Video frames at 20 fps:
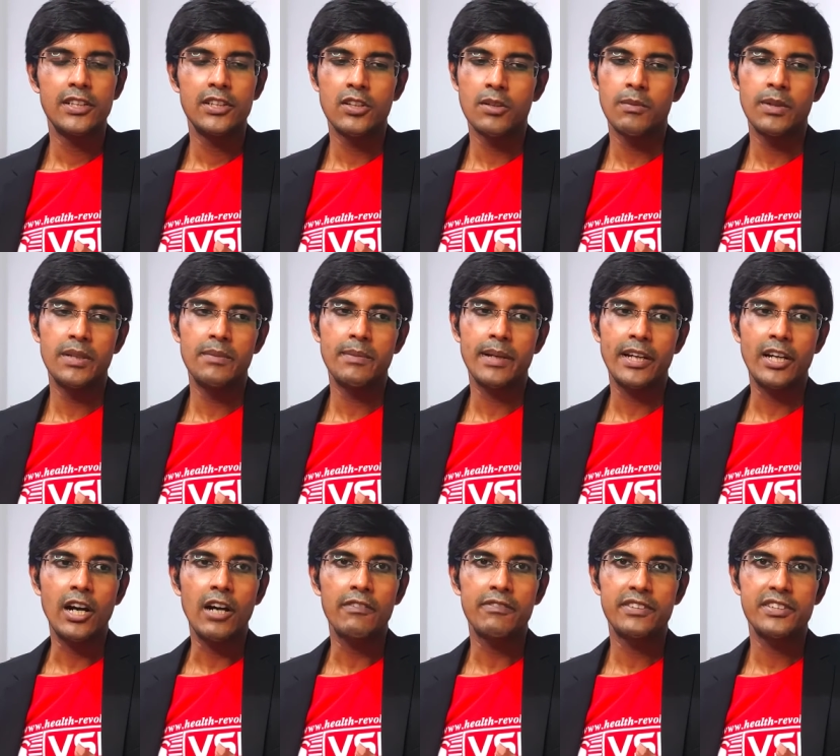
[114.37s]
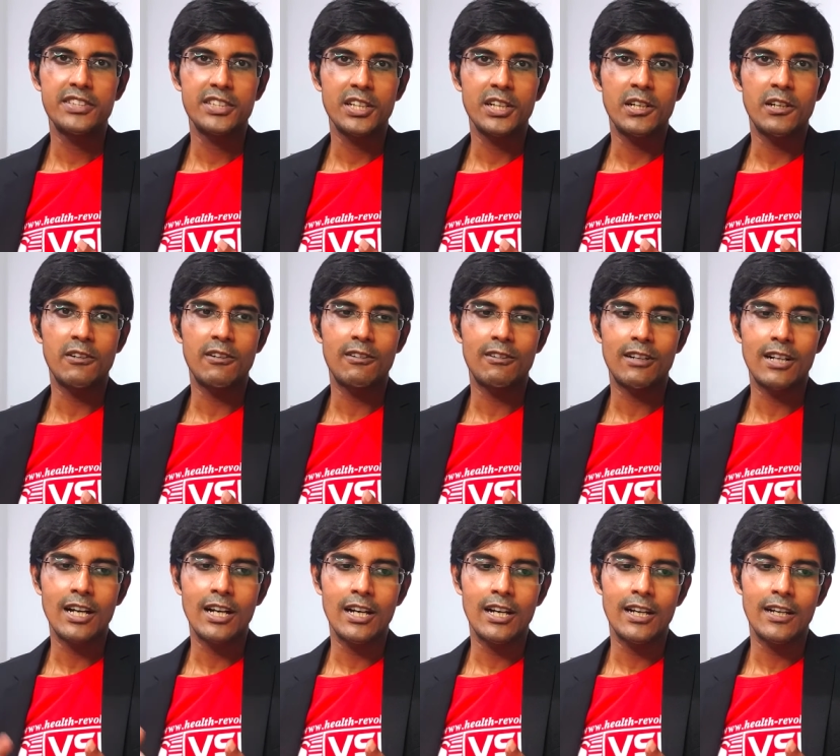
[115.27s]
Normally my coffees
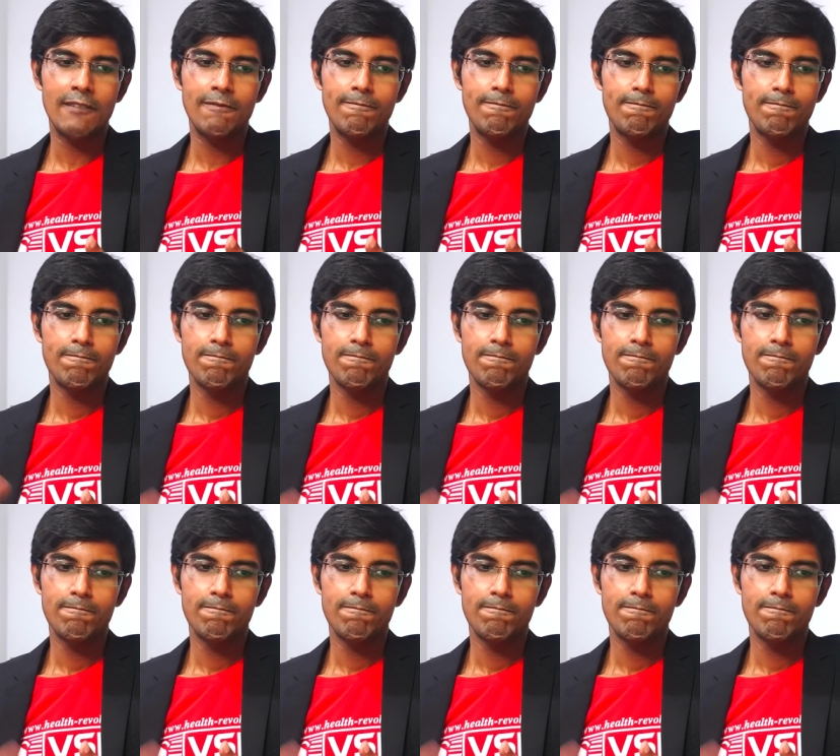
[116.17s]
are